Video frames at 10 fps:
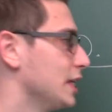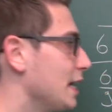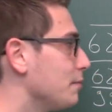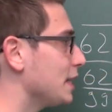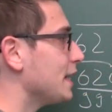
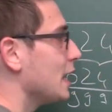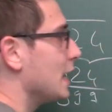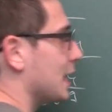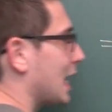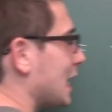namely
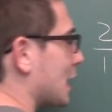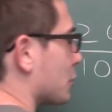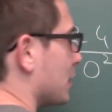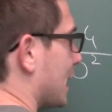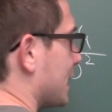nine
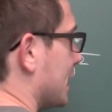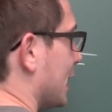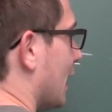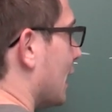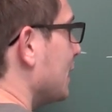hundred
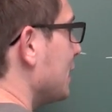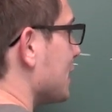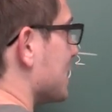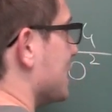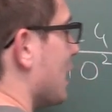ninety-nine is